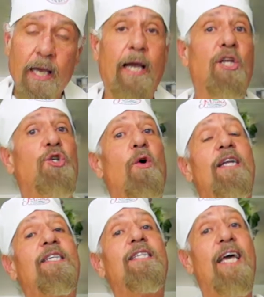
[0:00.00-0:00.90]
And join
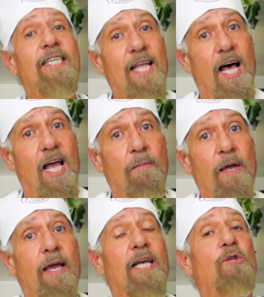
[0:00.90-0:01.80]
us next time
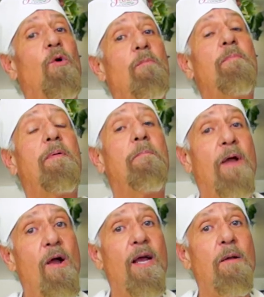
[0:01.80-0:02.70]
as we'll be
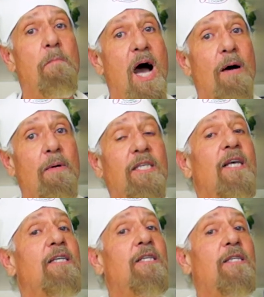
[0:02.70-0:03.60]
preparing Mama's
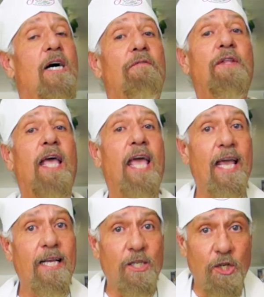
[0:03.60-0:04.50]
stuffed
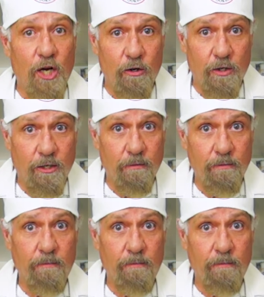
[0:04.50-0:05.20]
eggshells.